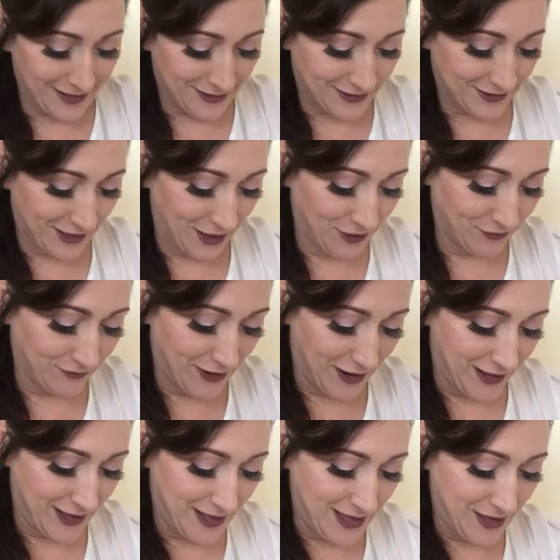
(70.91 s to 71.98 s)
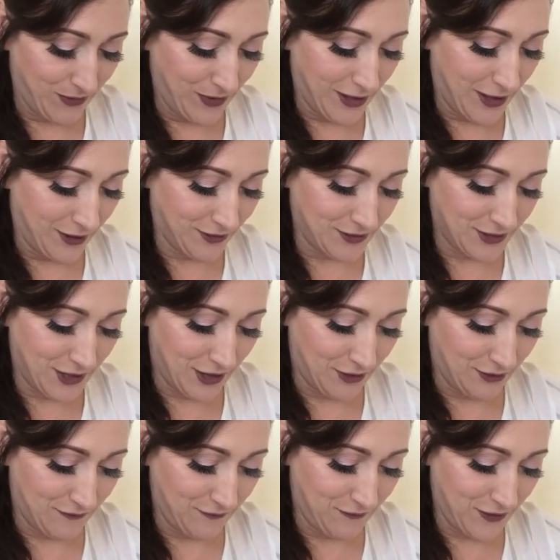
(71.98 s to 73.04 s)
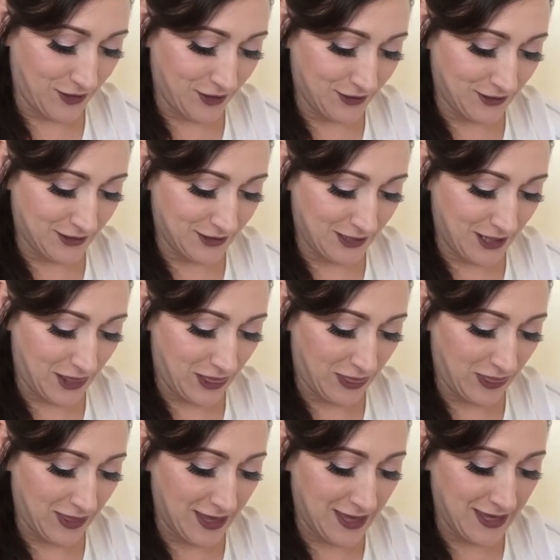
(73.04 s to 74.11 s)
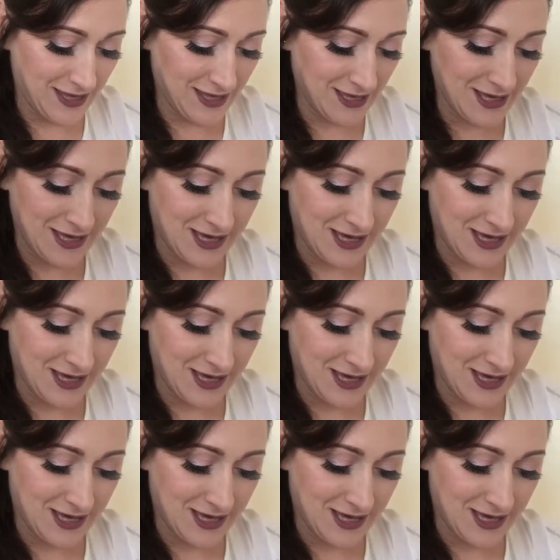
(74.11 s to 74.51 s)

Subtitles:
So right, here we go. So the first thing